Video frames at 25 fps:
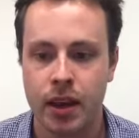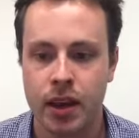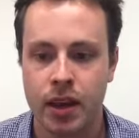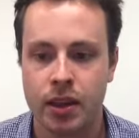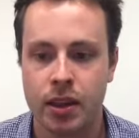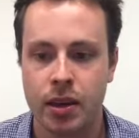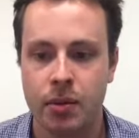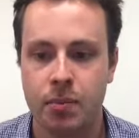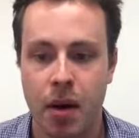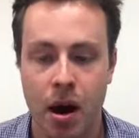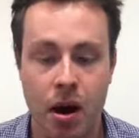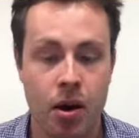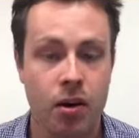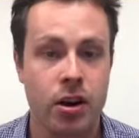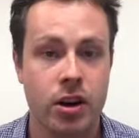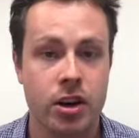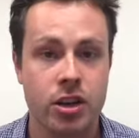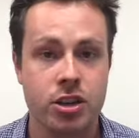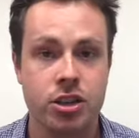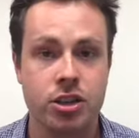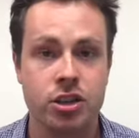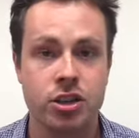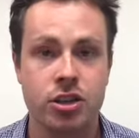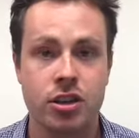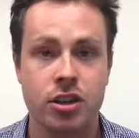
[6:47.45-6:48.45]
The
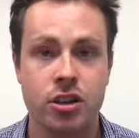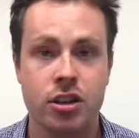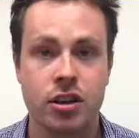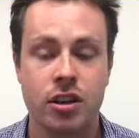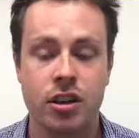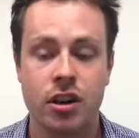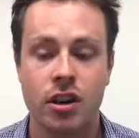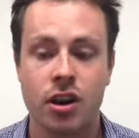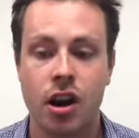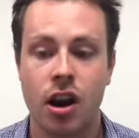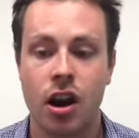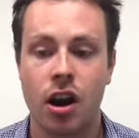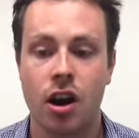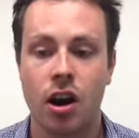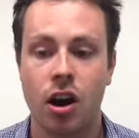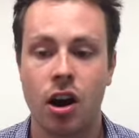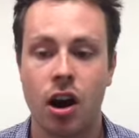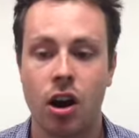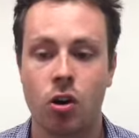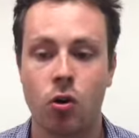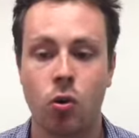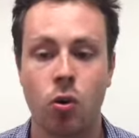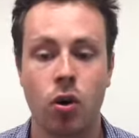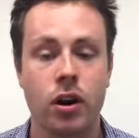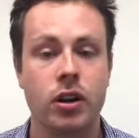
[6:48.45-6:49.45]
marriage,
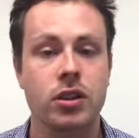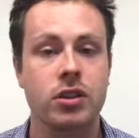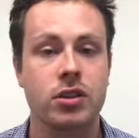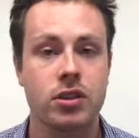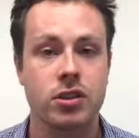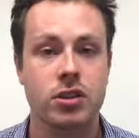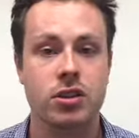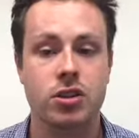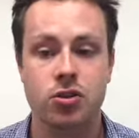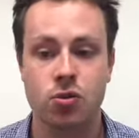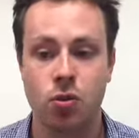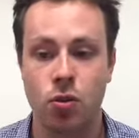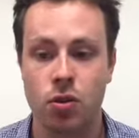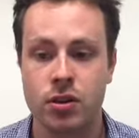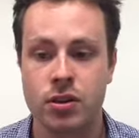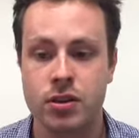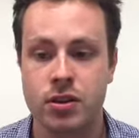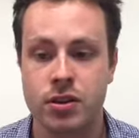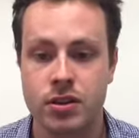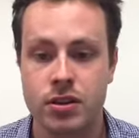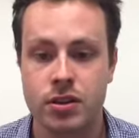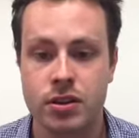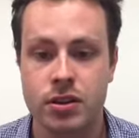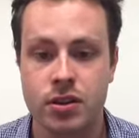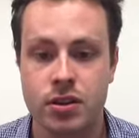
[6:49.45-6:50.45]
according to the
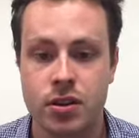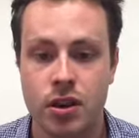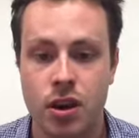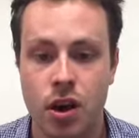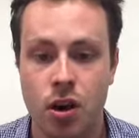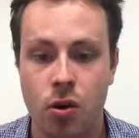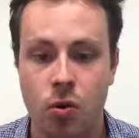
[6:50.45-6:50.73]
sources,